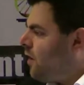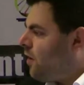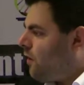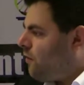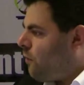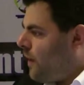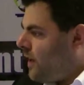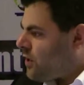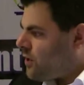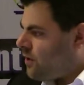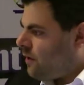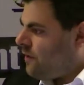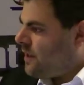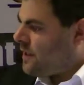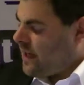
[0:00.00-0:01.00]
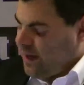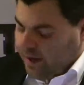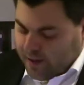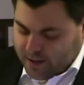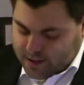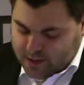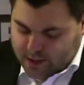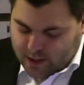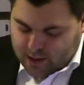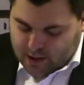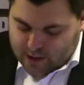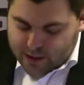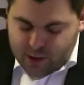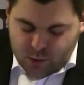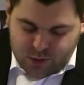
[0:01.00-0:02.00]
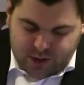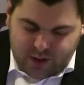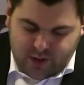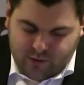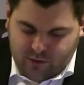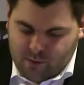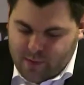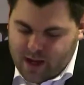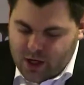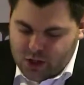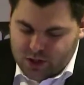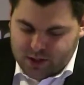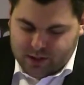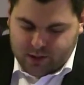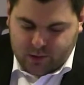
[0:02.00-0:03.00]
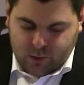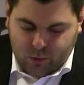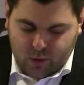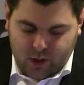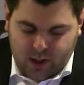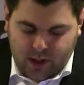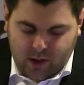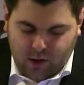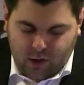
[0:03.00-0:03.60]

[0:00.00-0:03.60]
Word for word: conformations of these ligands and used these conformations to